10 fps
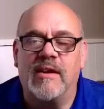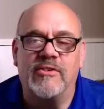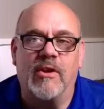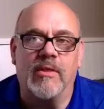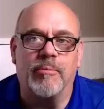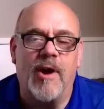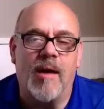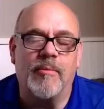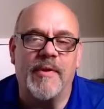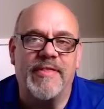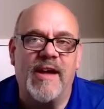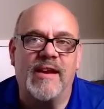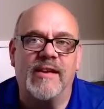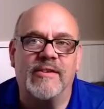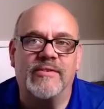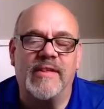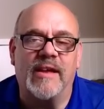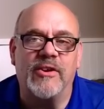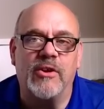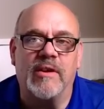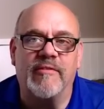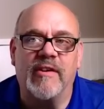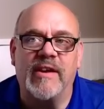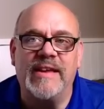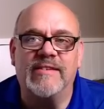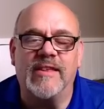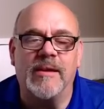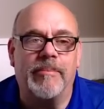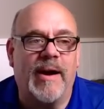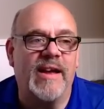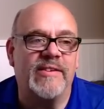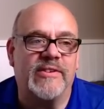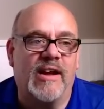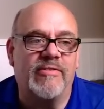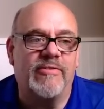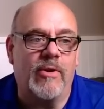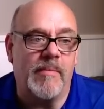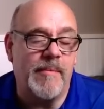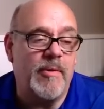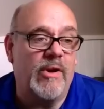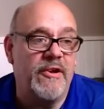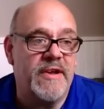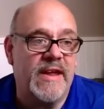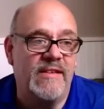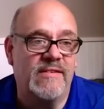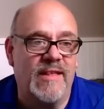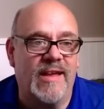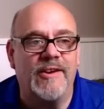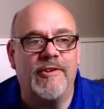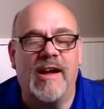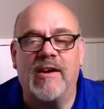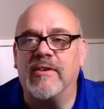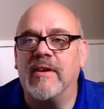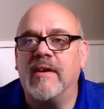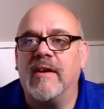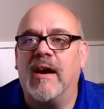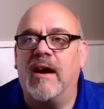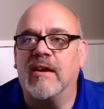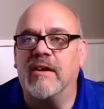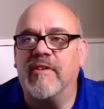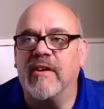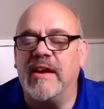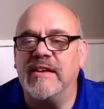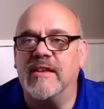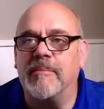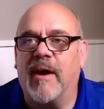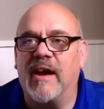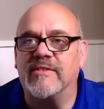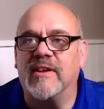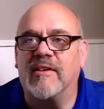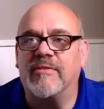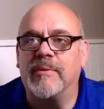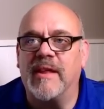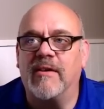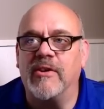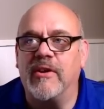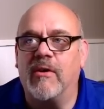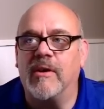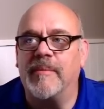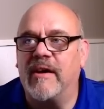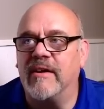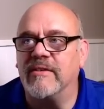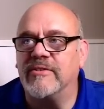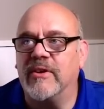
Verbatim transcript: So the problem with that is that you can very easily buy stuff, or maybe one of your kids clicking around uh, can very easily buy stuff without you knowing about it.